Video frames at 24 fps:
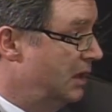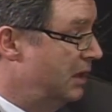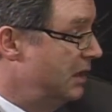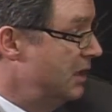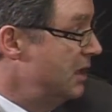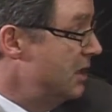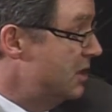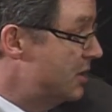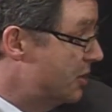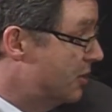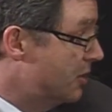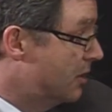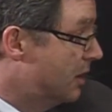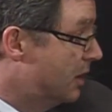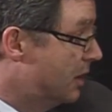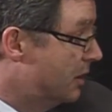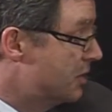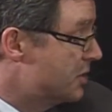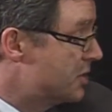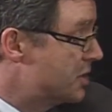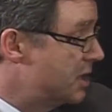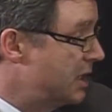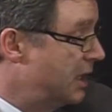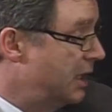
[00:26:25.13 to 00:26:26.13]
easier to
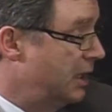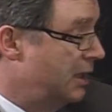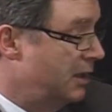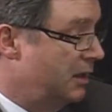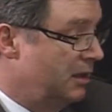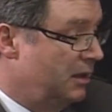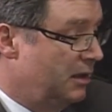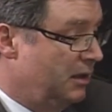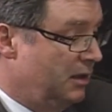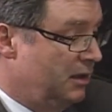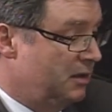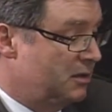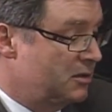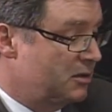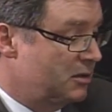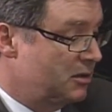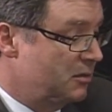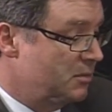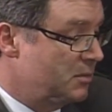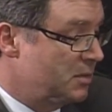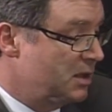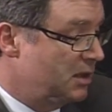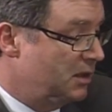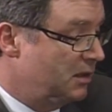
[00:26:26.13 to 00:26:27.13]
understand in
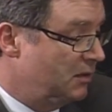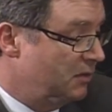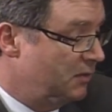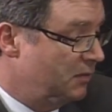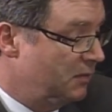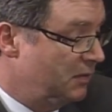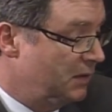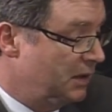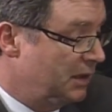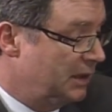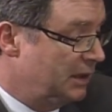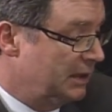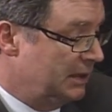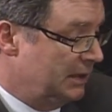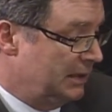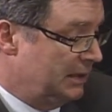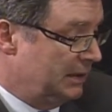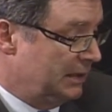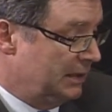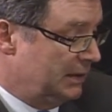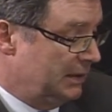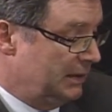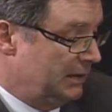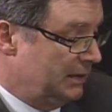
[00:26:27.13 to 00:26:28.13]
terms of
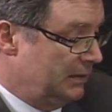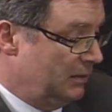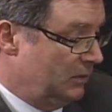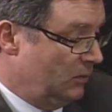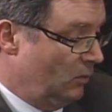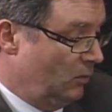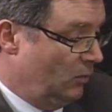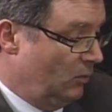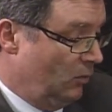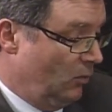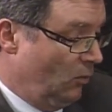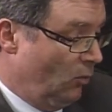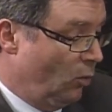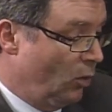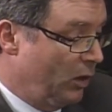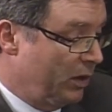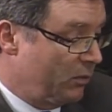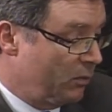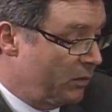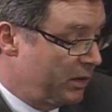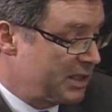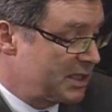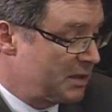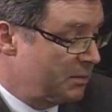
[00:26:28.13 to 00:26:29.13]

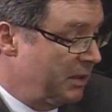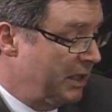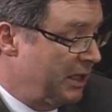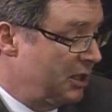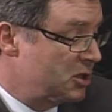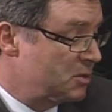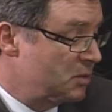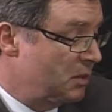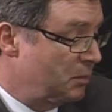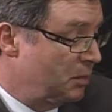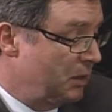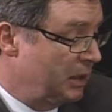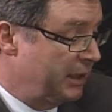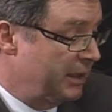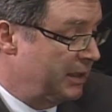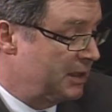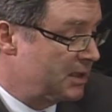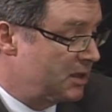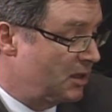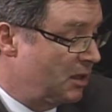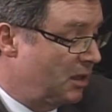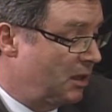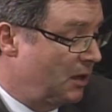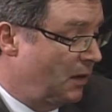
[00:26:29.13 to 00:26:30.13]
what risk management
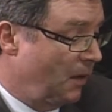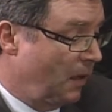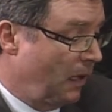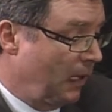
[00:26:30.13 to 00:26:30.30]
plans are,